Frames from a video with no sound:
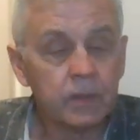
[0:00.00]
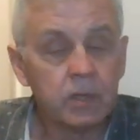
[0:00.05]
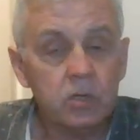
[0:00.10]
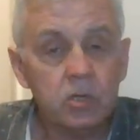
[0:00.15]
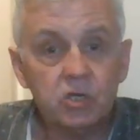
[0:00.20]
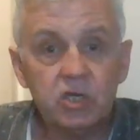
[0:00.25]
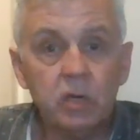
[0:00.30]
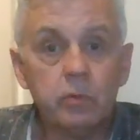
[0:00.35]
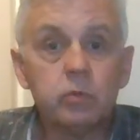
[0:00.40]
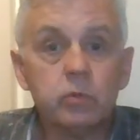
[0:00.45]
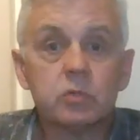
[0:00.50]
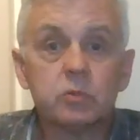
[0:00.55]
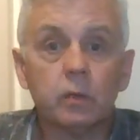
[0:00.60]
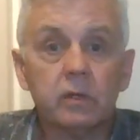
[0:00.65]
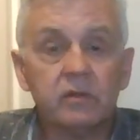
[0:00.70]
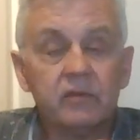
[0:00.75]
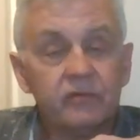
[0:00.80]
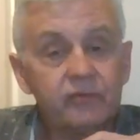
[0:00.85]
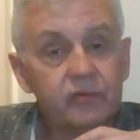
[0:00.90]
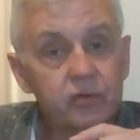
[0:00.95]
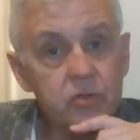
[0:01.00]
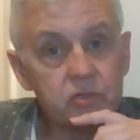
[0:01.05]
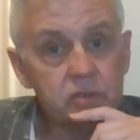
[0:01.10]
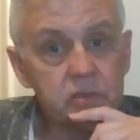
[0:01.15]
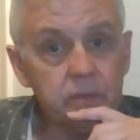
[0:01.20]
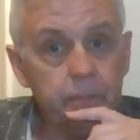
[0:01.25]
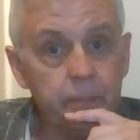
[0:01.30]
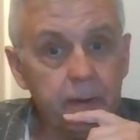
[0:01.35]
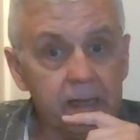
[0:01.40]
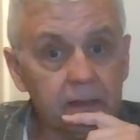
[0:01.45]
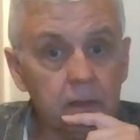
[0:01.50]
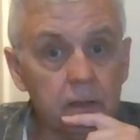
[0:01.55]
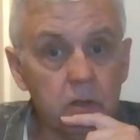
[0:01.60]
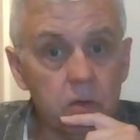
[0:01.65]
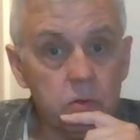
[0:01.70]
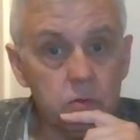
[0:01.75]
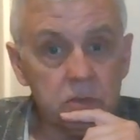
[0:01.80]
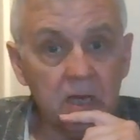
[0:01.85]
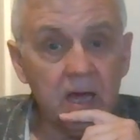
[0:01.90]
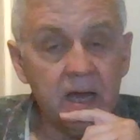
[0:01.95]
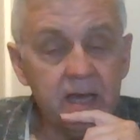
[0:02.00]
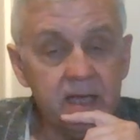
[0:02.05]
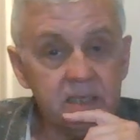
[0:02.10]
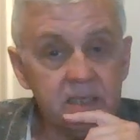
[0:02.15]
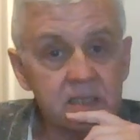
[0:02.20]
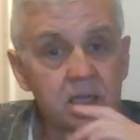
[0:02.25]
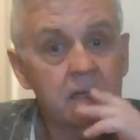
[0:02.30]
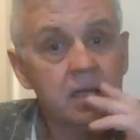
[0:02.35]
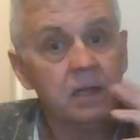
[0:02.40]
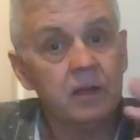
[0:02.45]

She was one of the first to peddle those lies